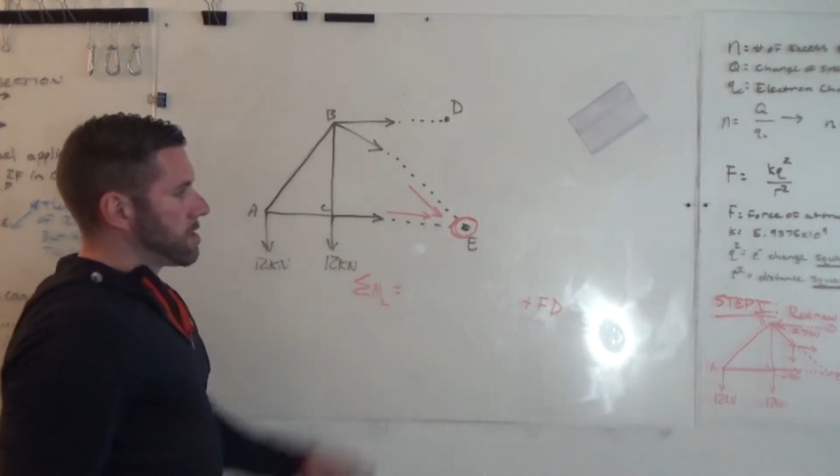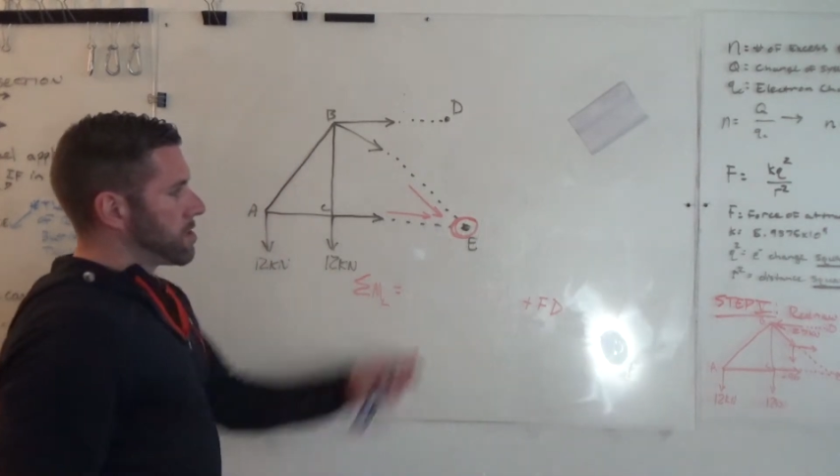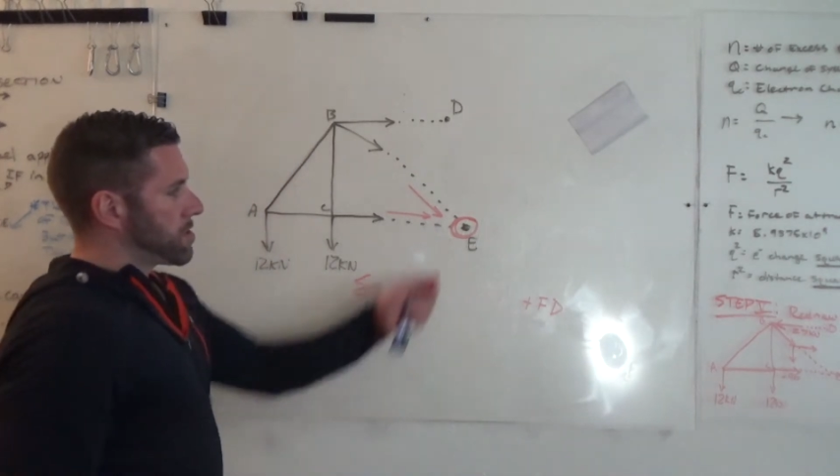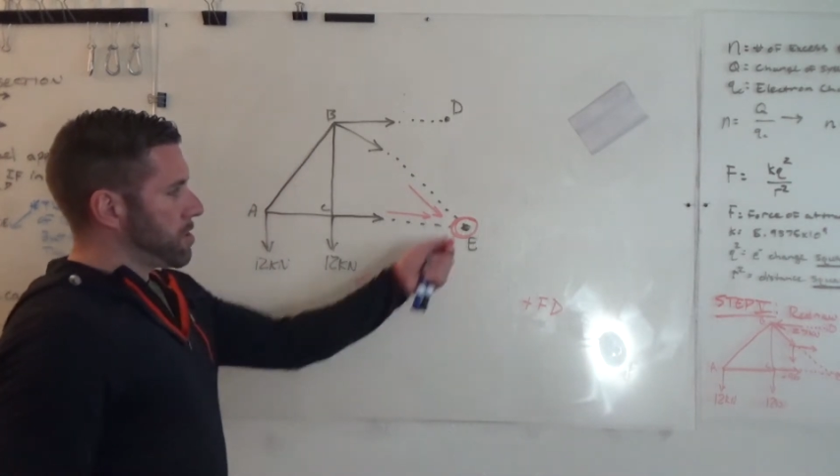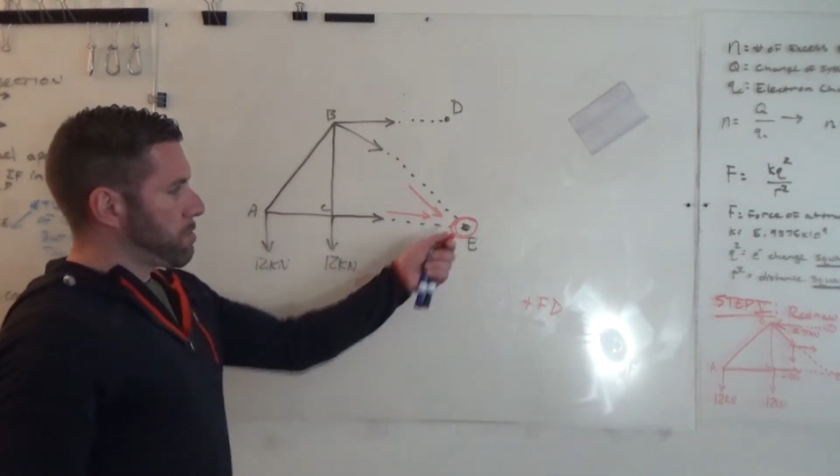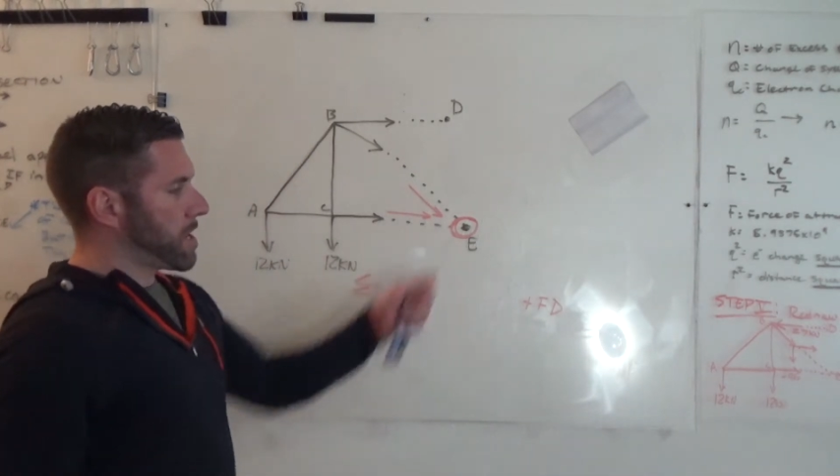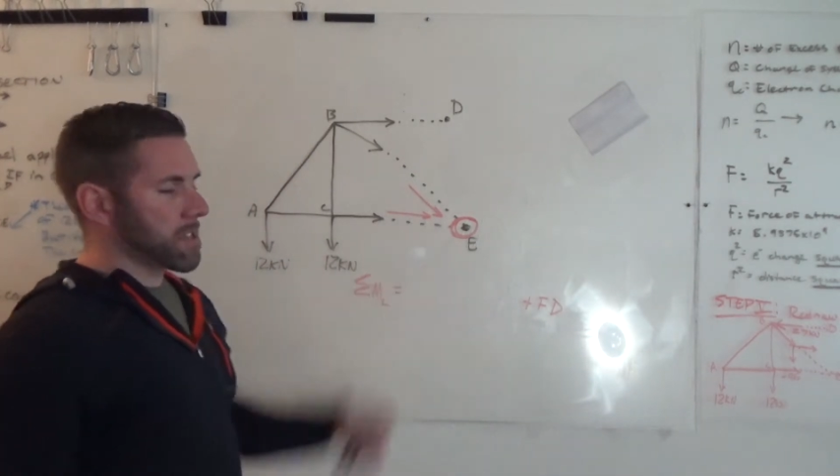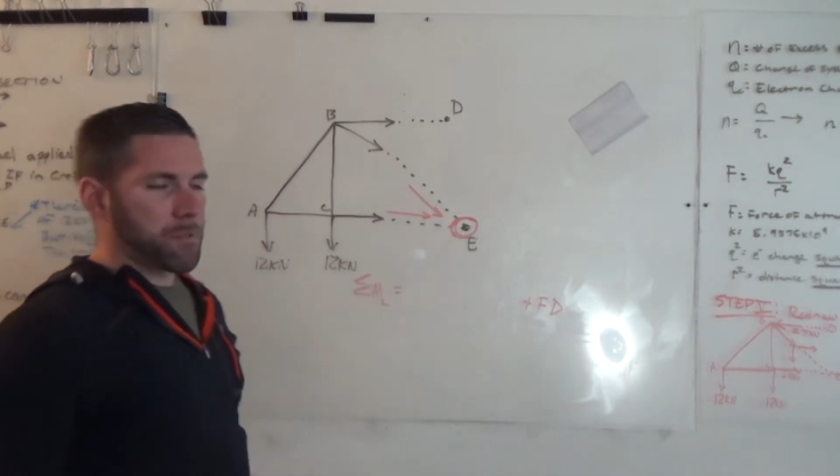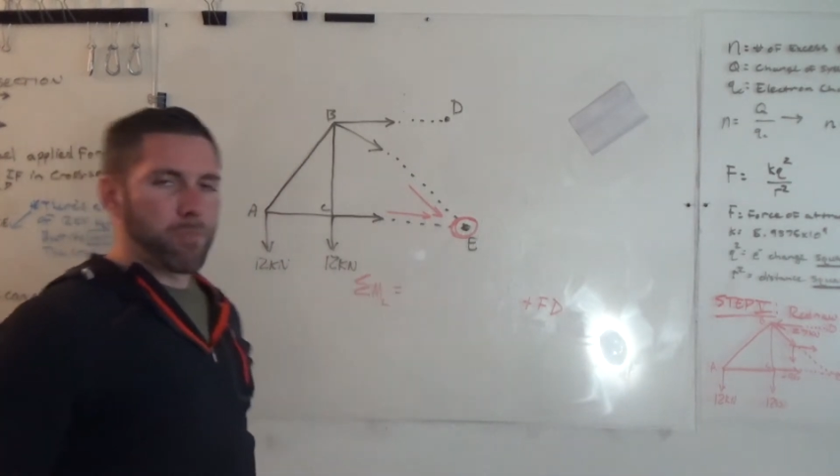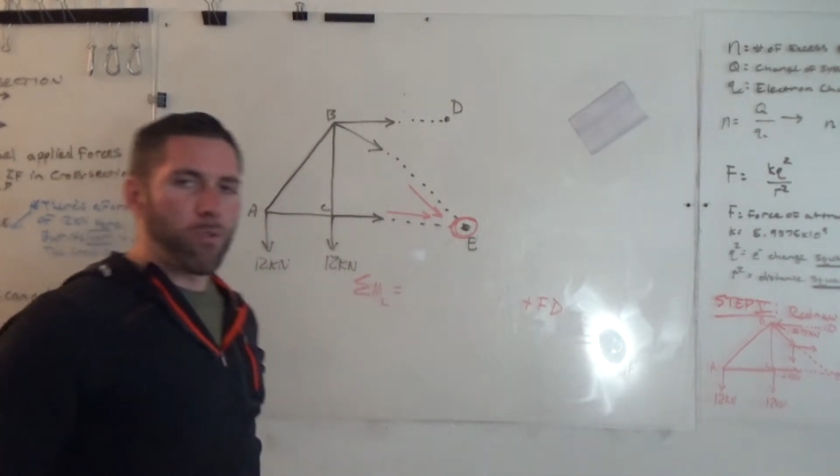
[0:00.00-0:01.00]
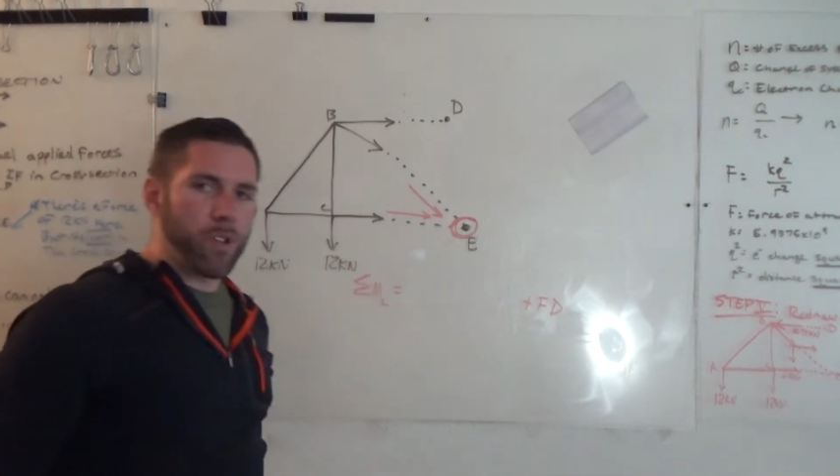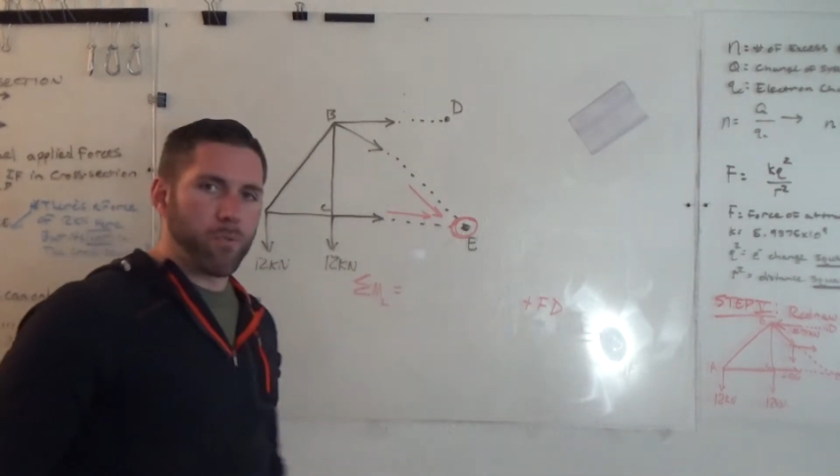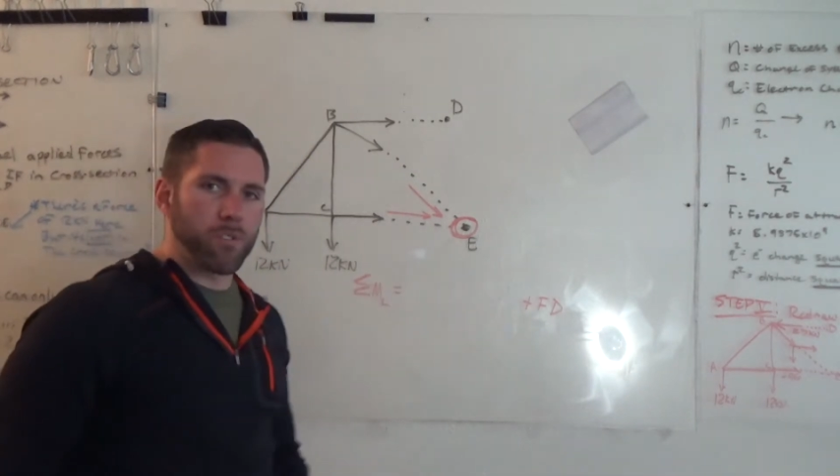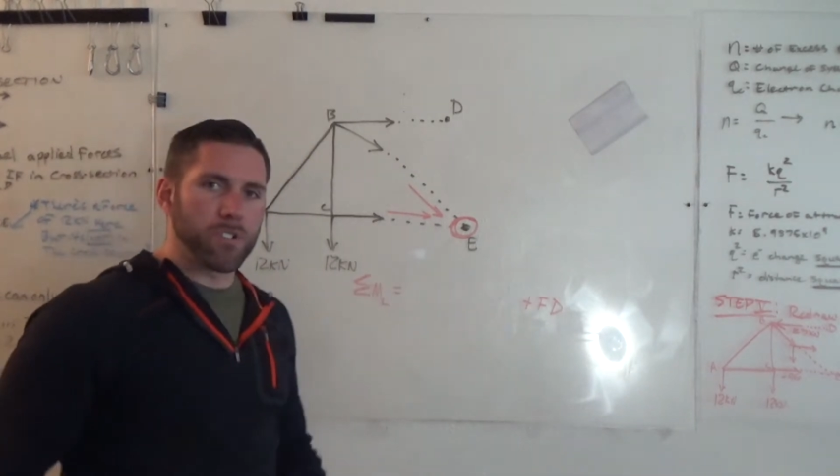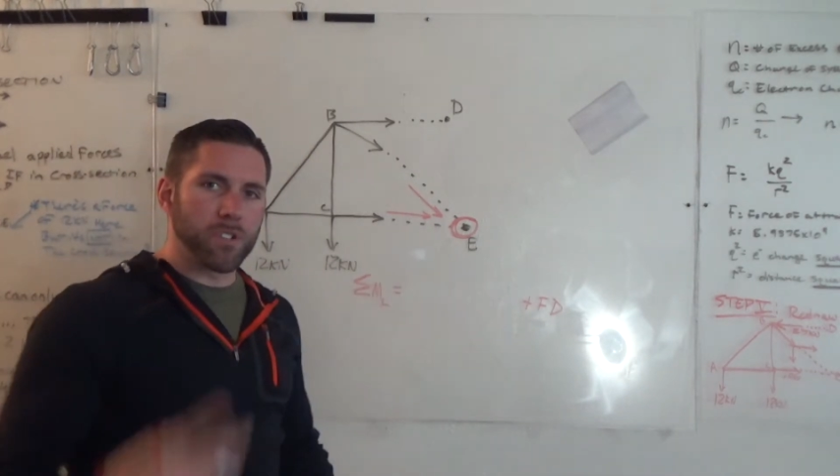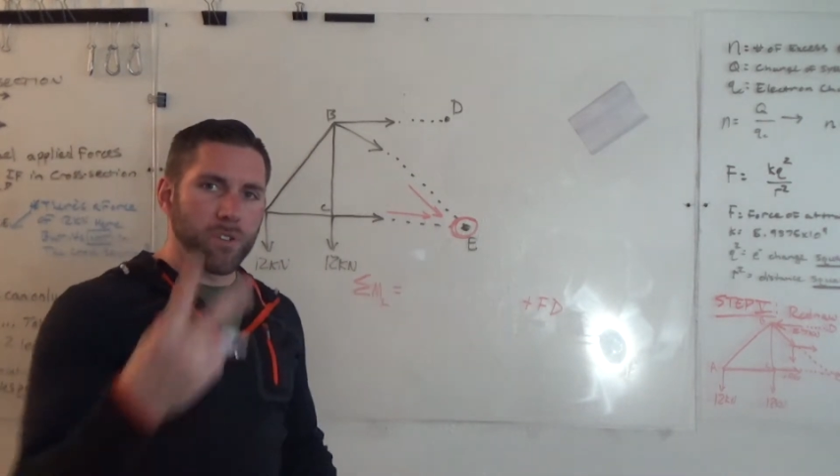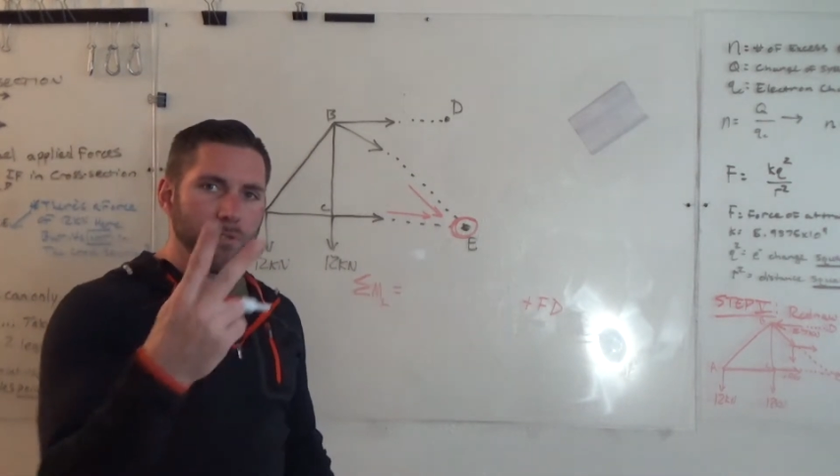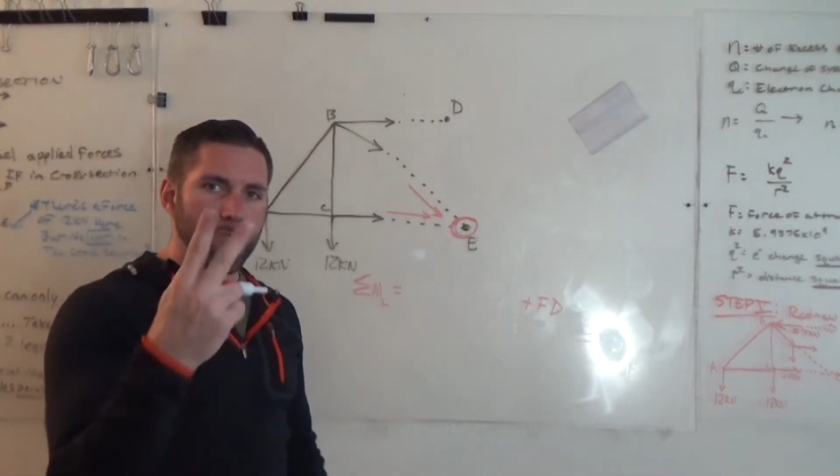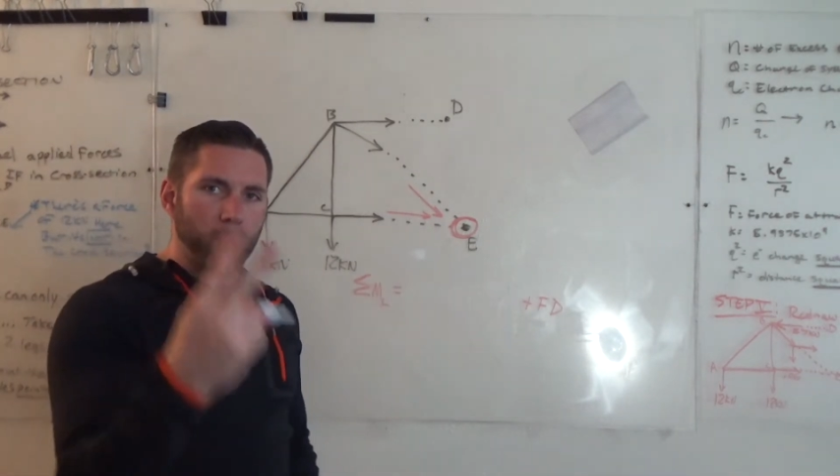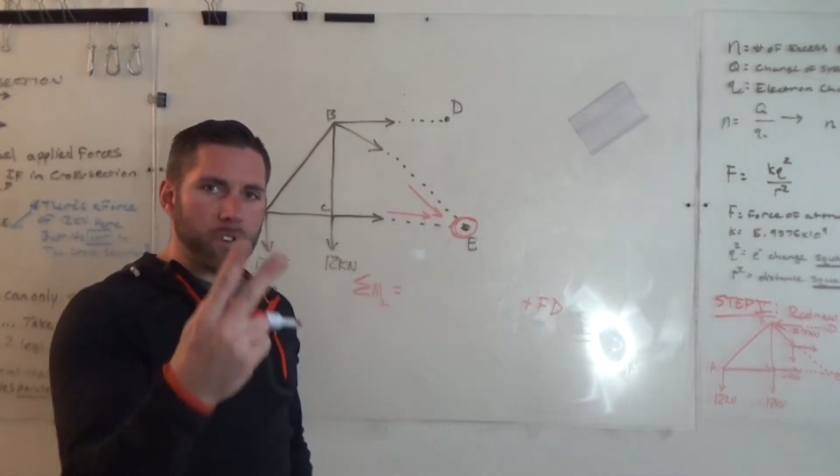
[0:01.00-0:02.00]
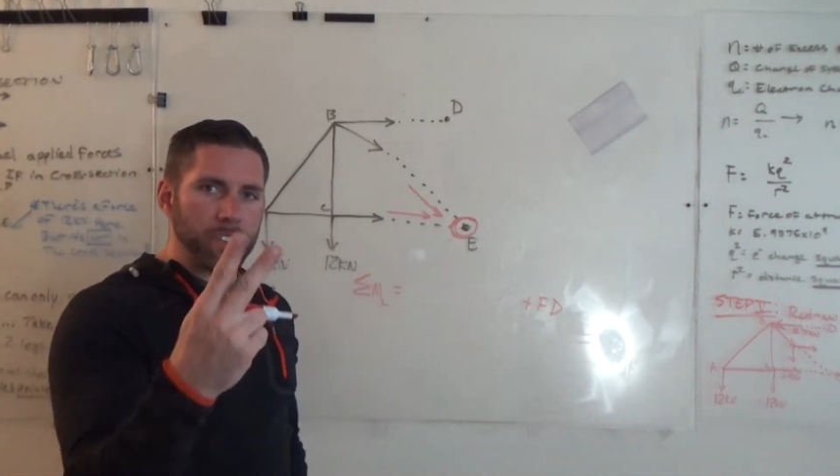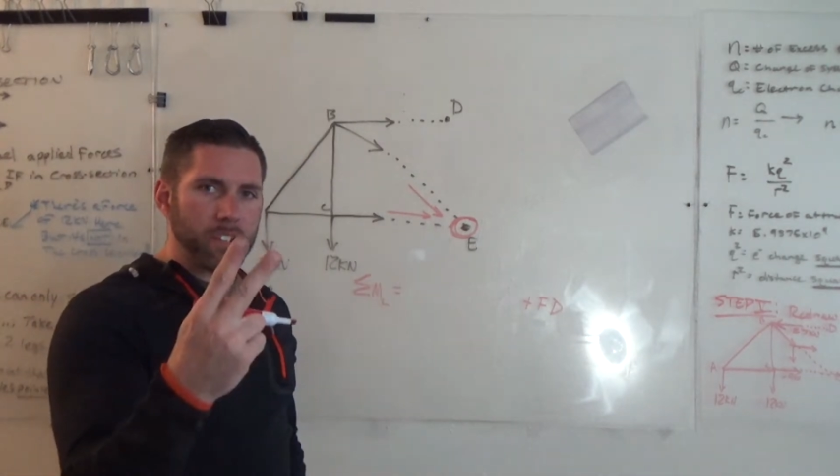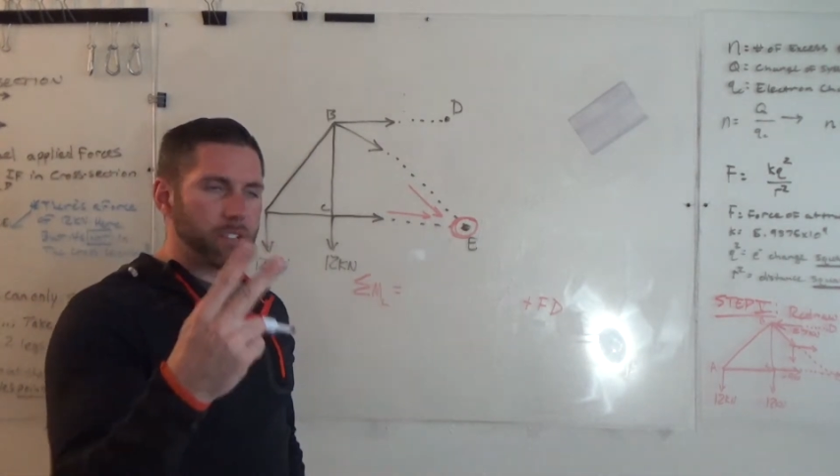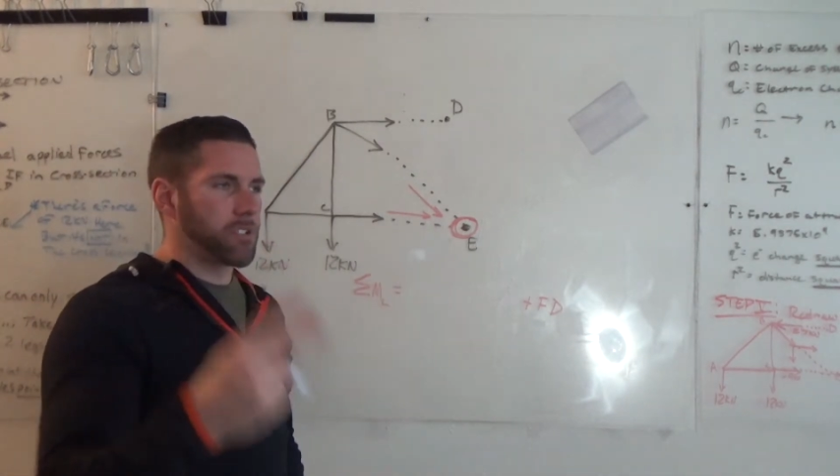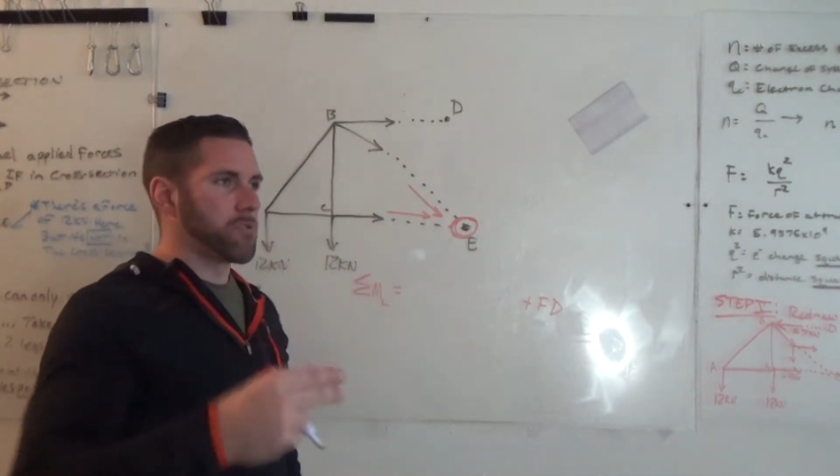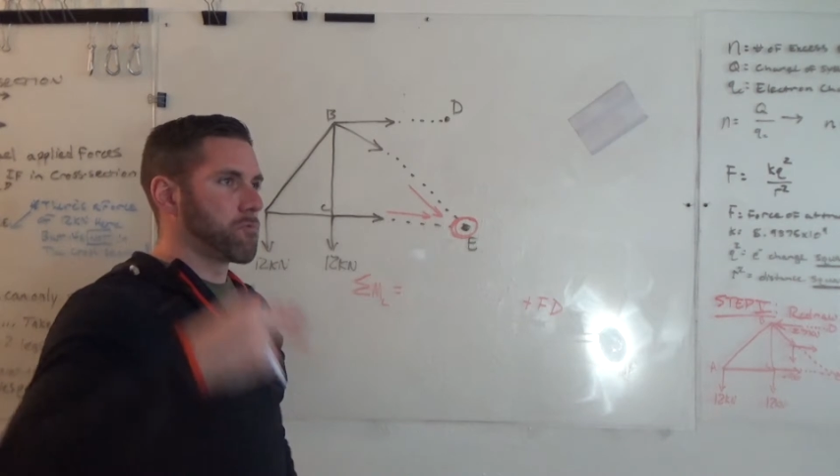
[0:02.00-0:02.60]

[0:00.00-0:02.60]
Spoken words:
So you pick the point where 2 forces